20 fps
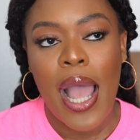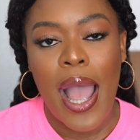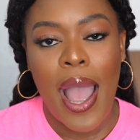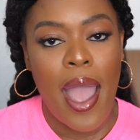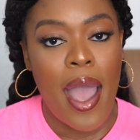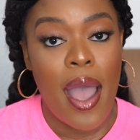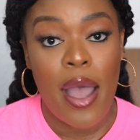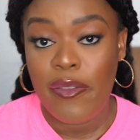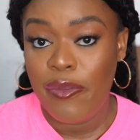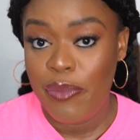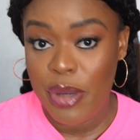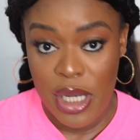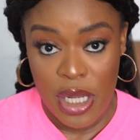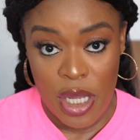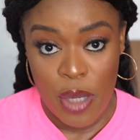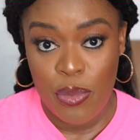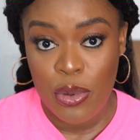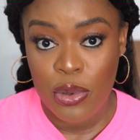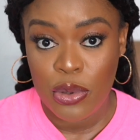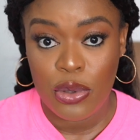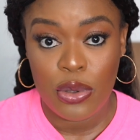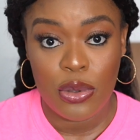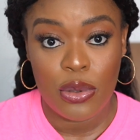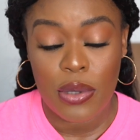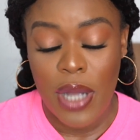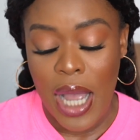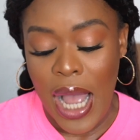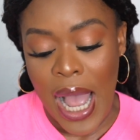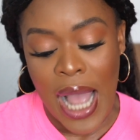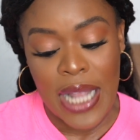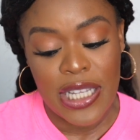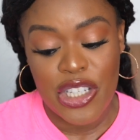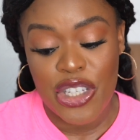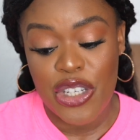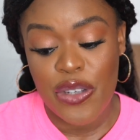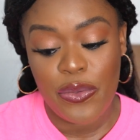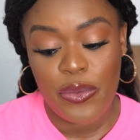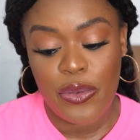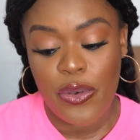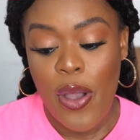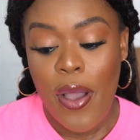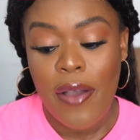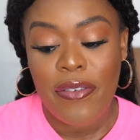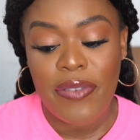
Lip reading: I have been able to achieve